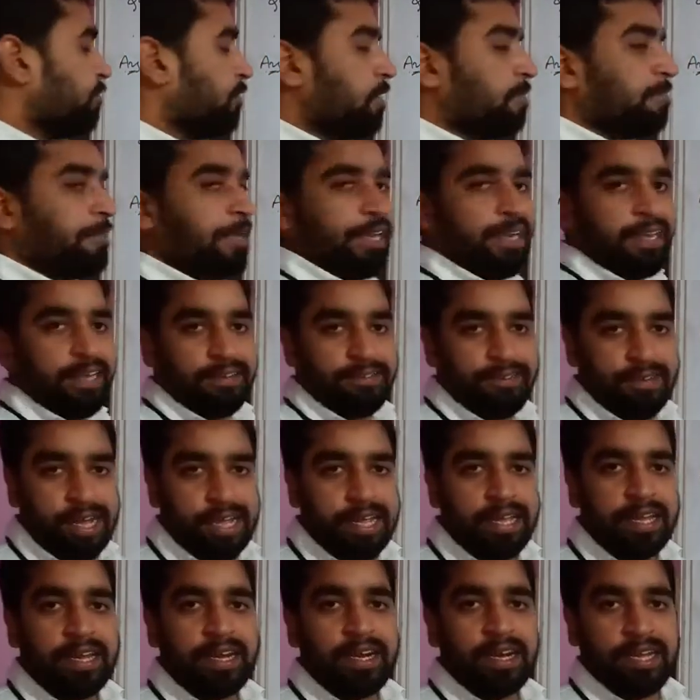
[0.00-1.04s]
will be
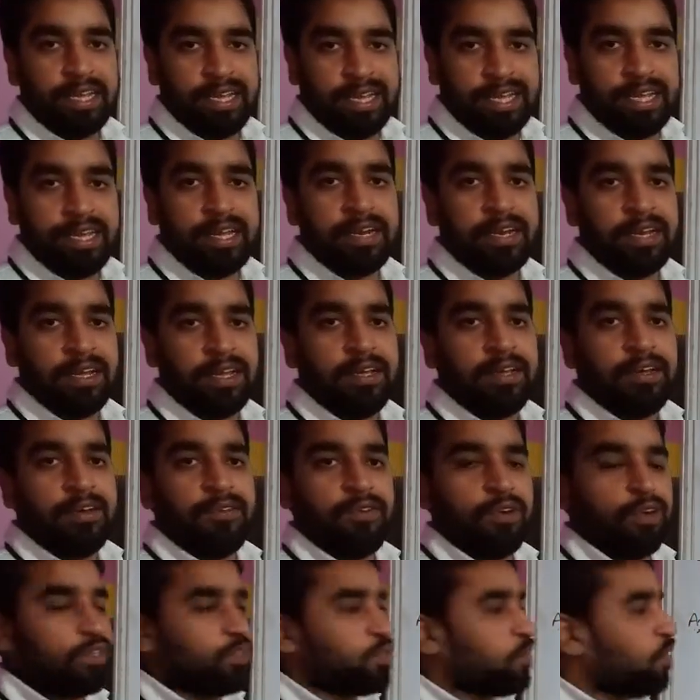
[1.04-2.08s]
required here
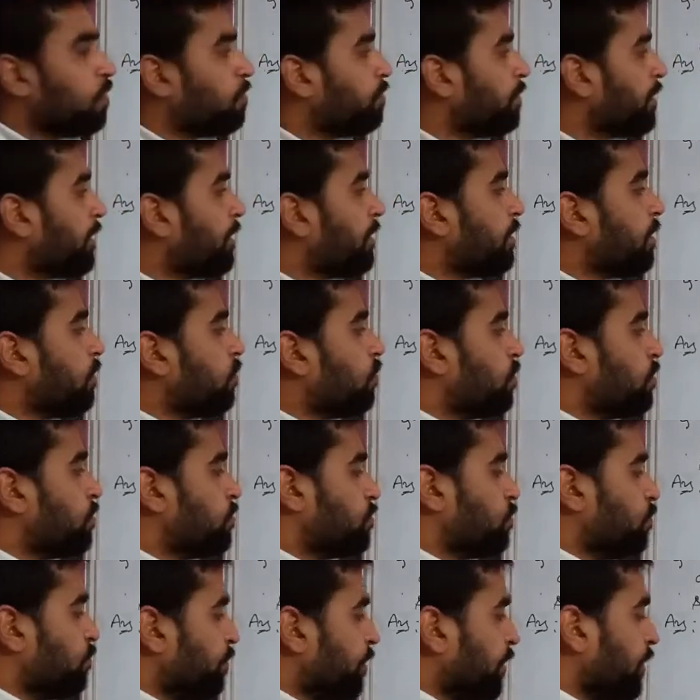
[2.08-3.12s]
for solving it out.
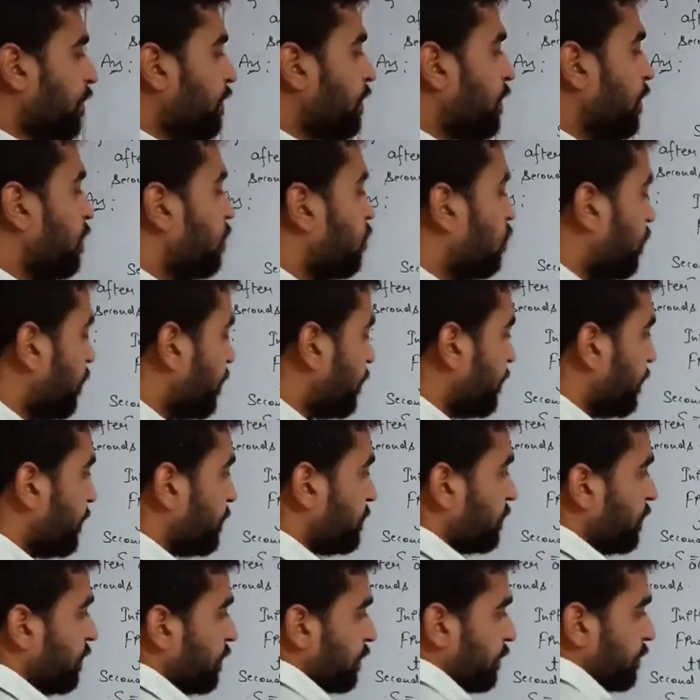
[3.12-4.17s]
So we can calculate the
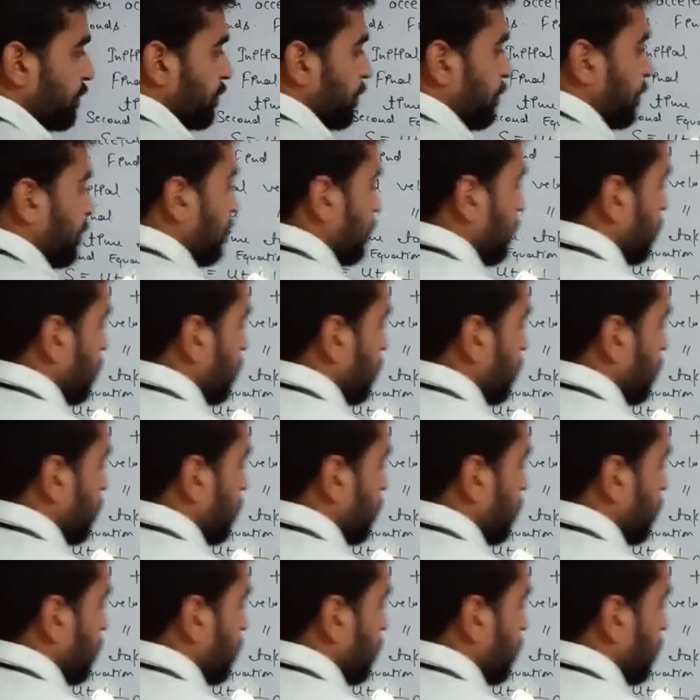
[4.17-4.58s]
acceleration.